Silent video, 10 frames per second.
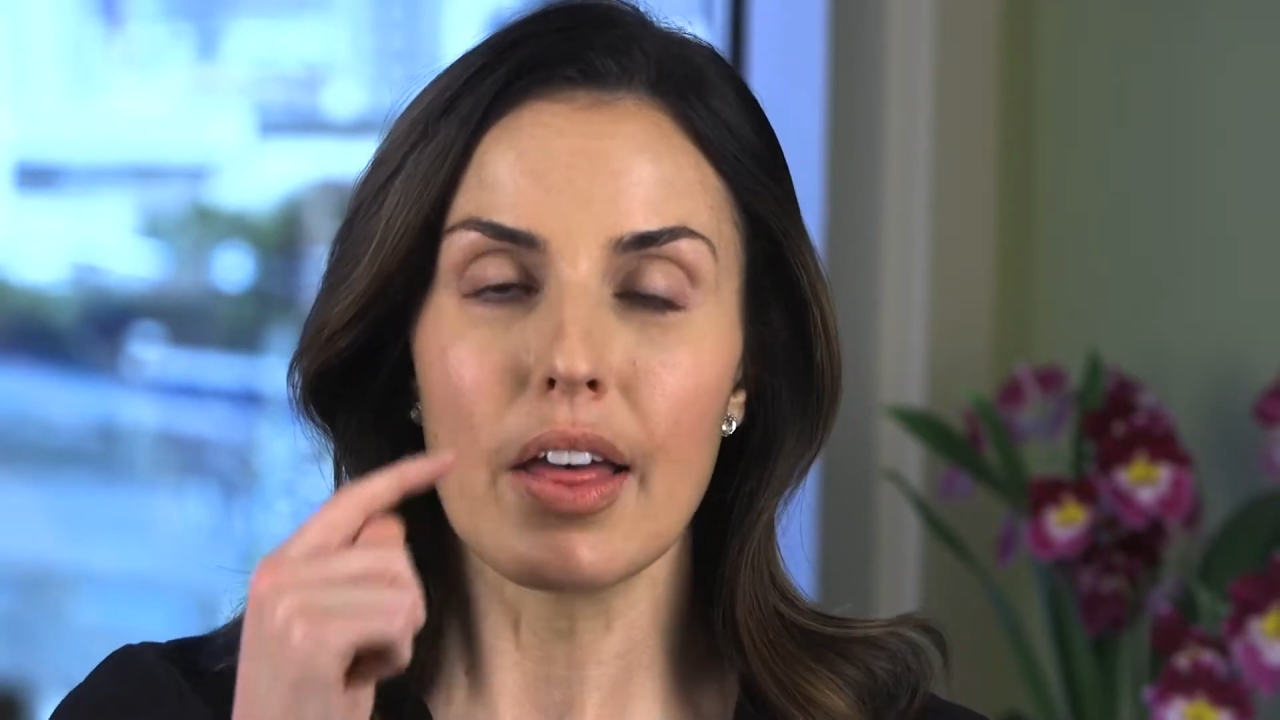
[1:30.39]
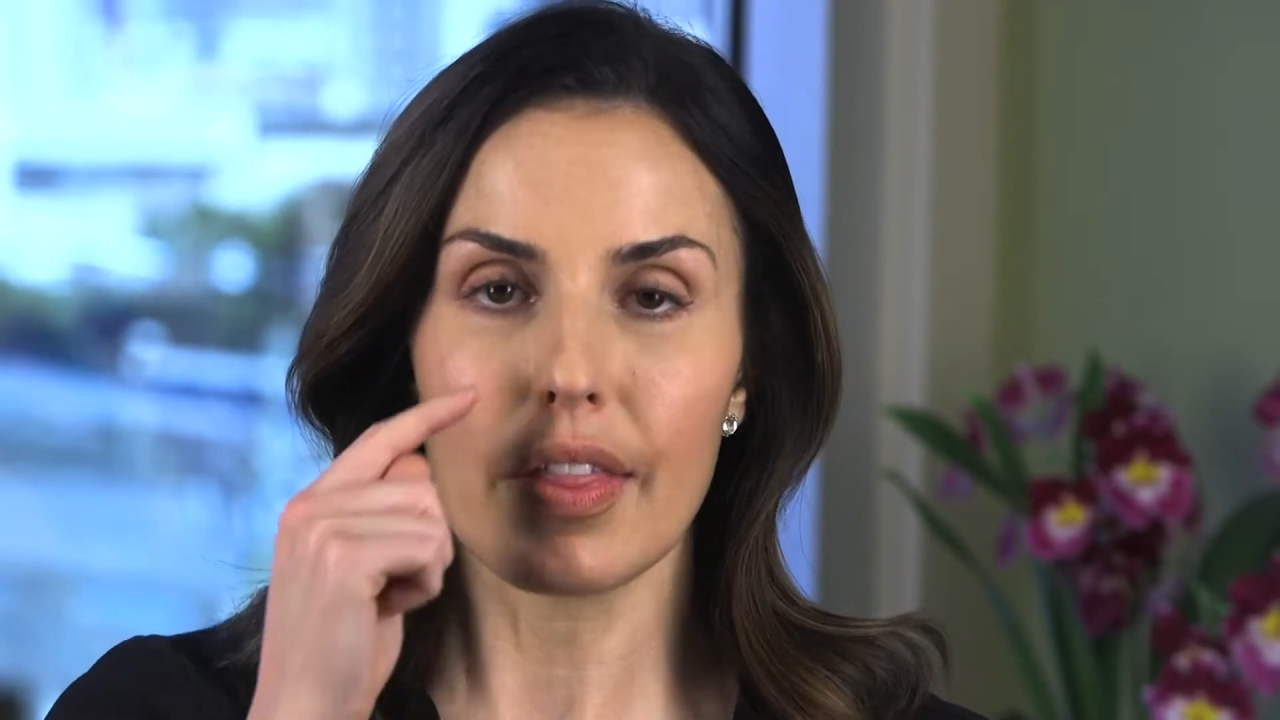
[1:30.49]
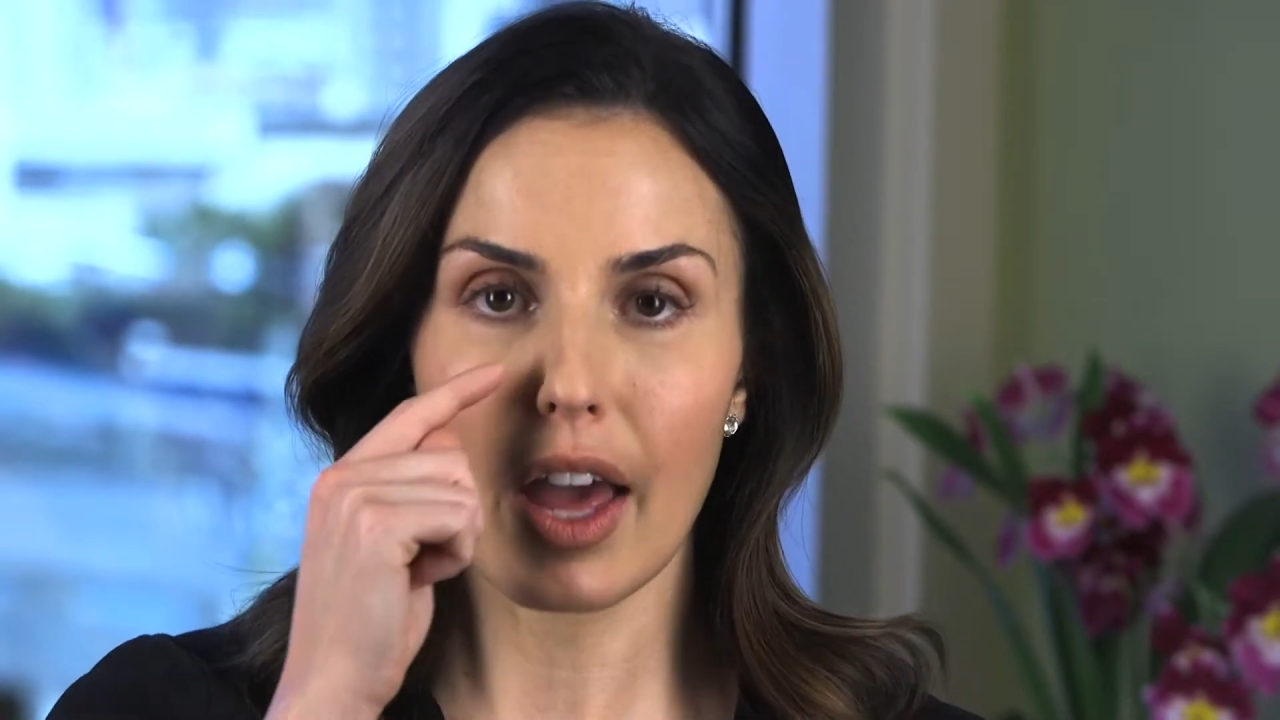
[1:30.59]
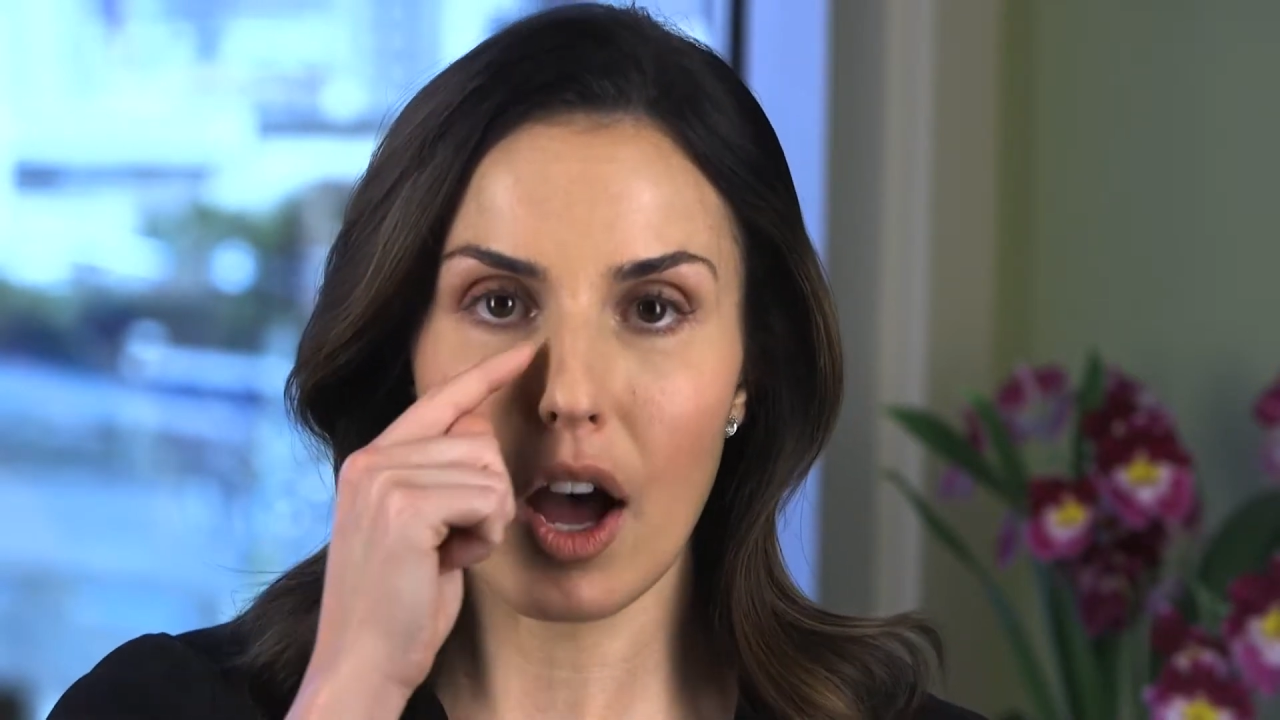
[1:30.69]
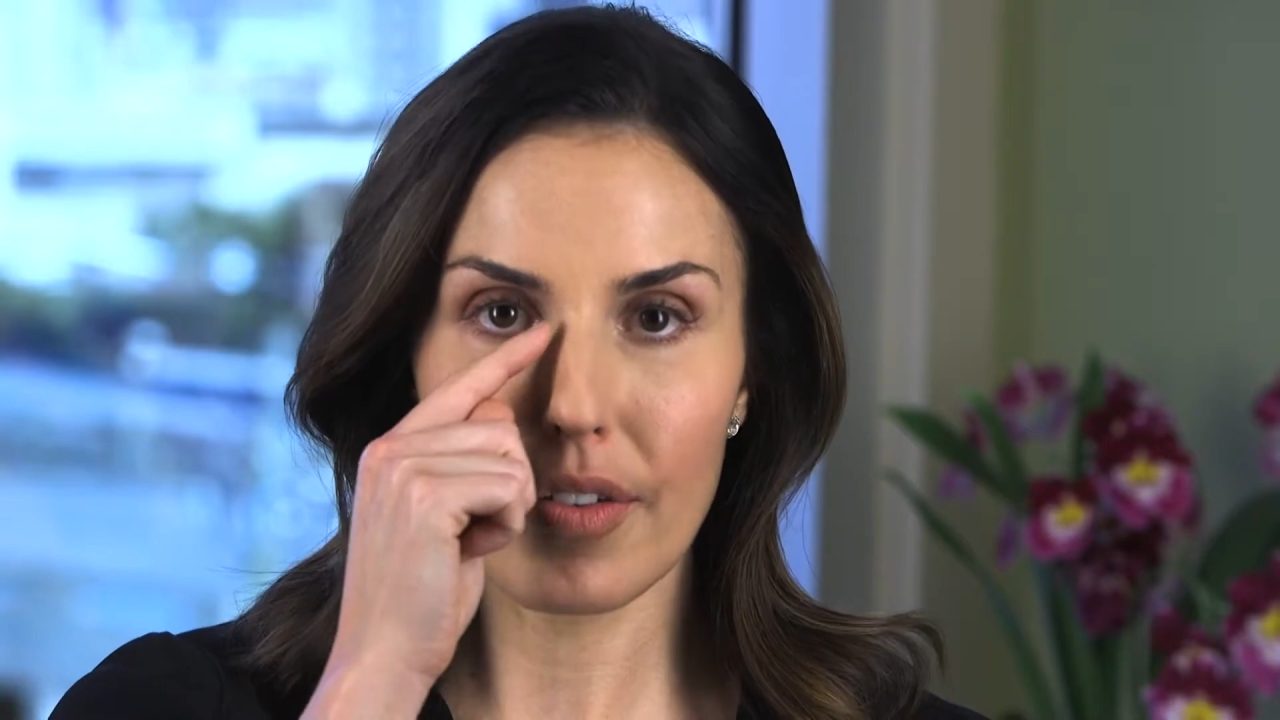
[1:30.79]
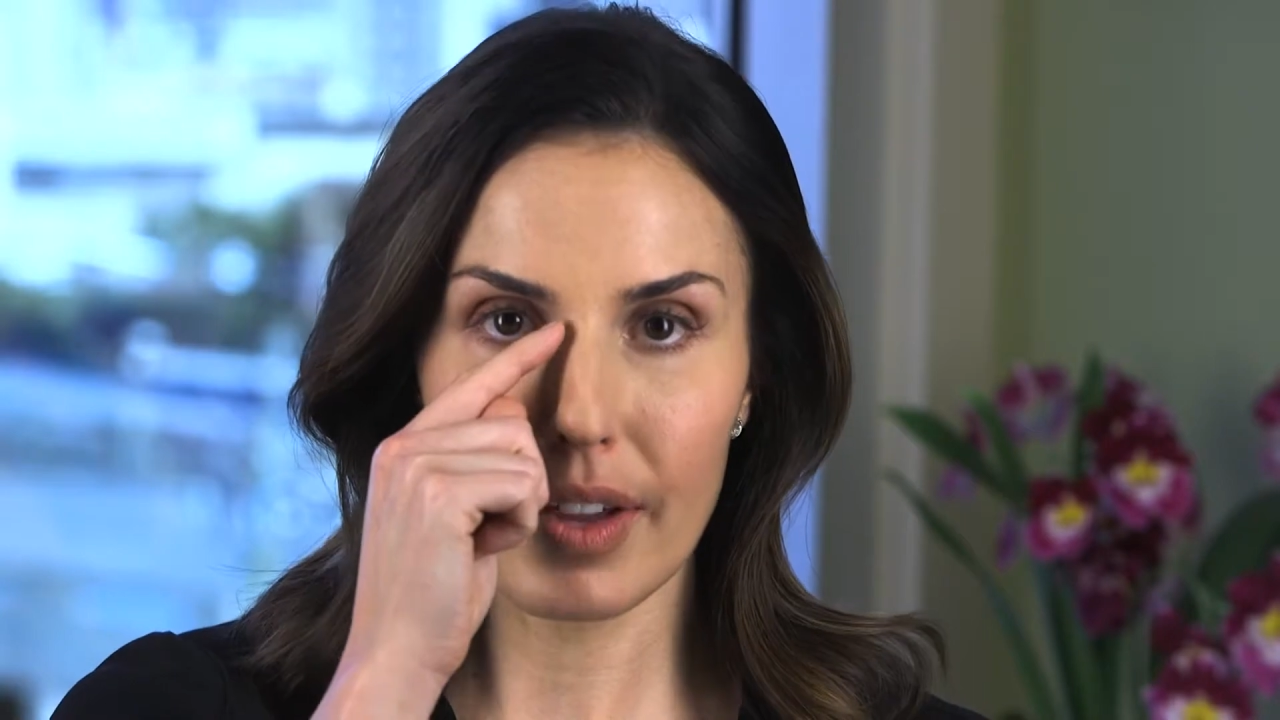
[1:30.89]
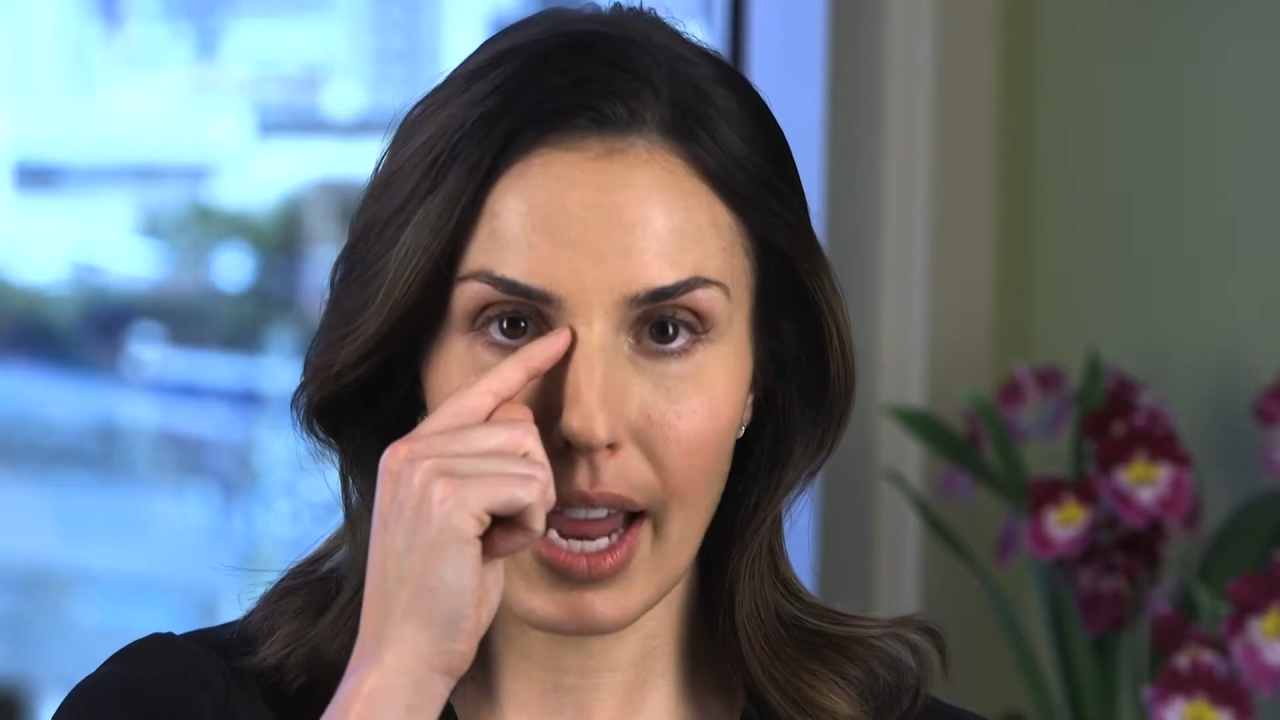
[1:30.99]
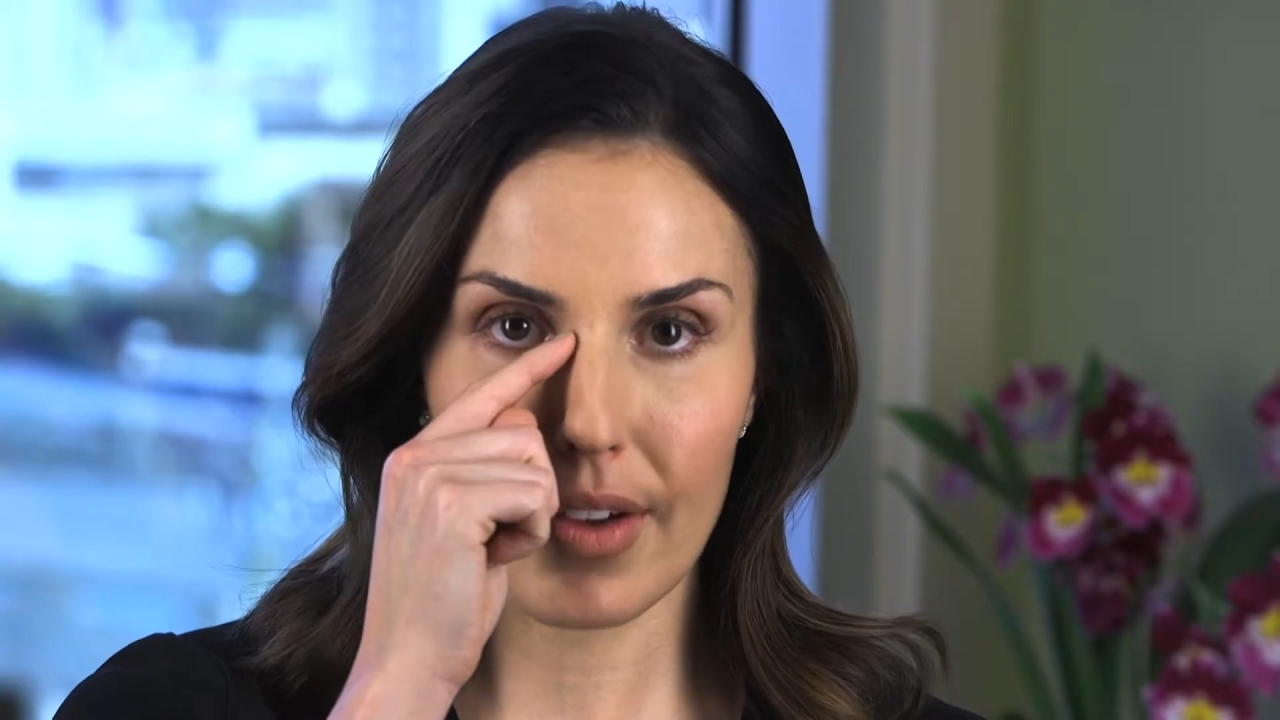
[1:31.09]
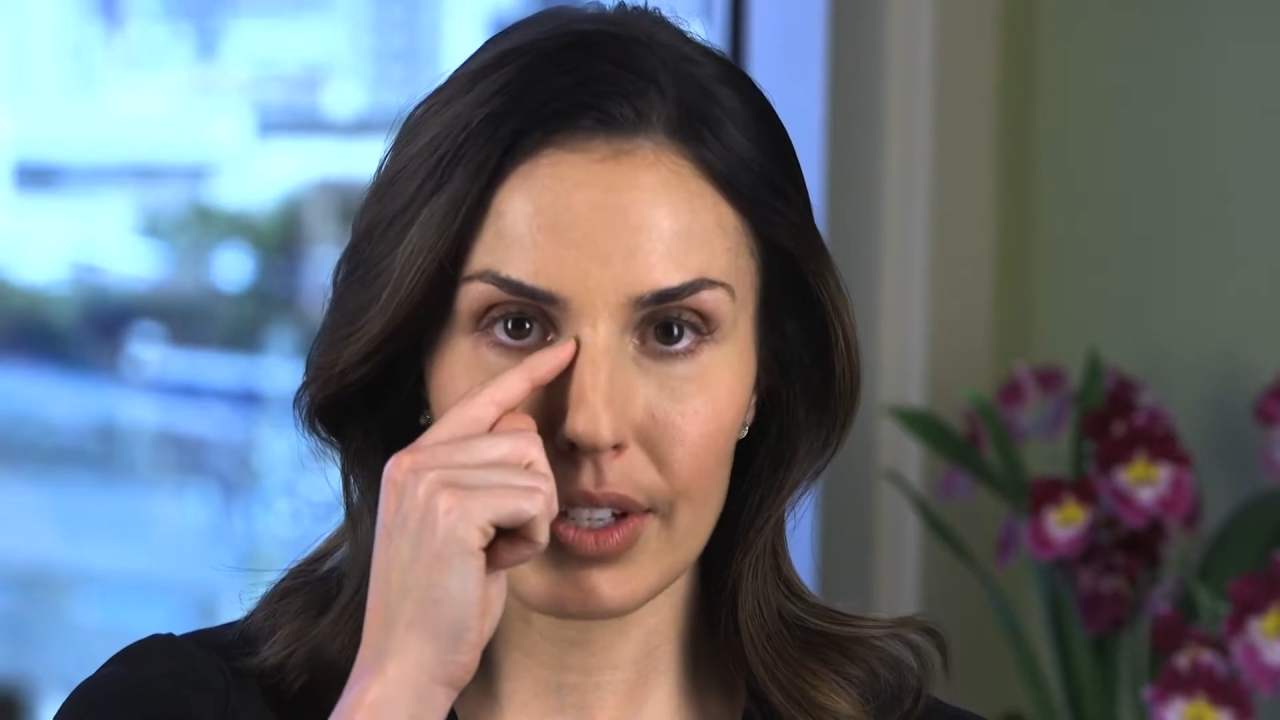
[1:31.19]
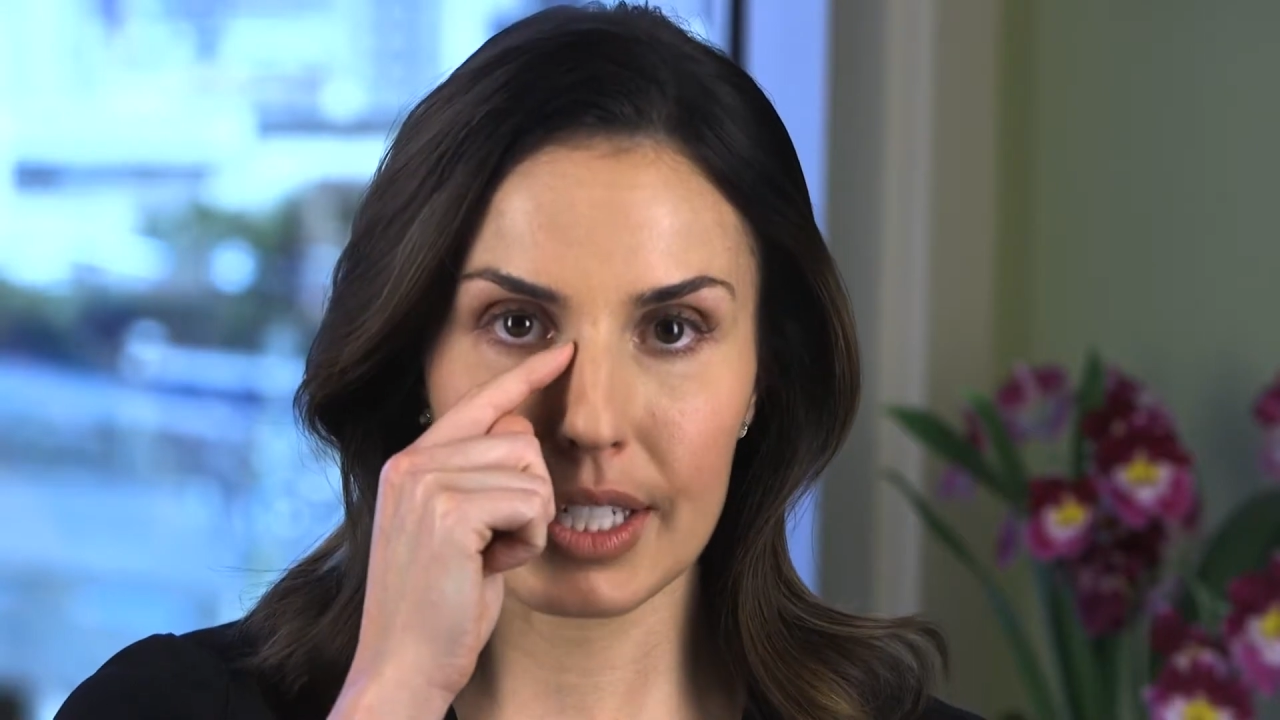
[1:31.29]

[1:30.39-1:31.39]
They often have a